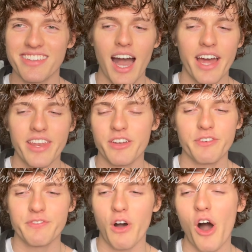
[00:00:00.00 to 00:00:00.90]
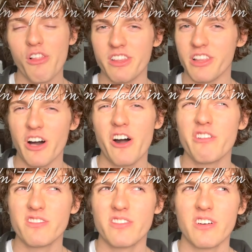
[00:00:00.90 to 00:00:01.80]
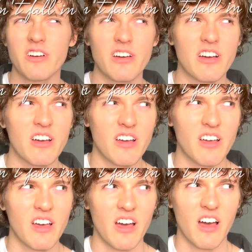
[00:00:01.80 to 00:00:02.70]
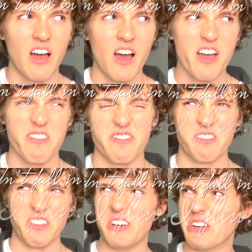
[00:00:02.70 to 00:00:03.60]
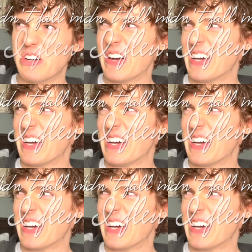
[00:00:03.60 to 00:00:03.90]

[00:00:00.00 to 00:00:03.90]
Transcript: "I didn't fall in love. I flew."